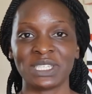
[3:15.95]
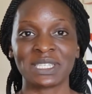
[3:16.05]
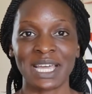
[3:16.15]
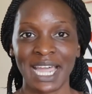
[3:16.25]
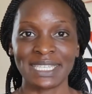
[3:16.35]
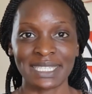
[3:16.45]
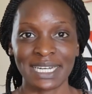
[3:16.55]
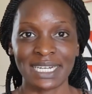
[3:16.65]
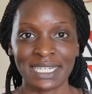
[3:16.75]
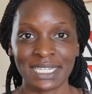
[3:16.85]

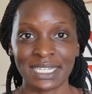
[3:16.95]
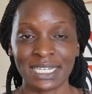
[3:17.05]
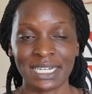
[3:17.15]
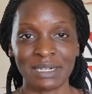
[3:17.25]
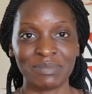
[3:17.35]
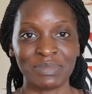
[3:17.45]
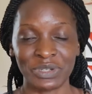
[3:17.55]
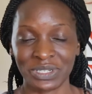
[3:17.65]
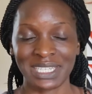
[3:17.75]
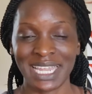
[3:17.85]

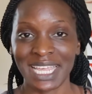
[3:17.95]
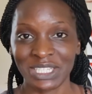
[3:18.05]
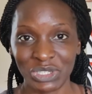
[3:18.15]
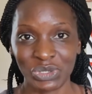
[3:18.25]
skyscanner.net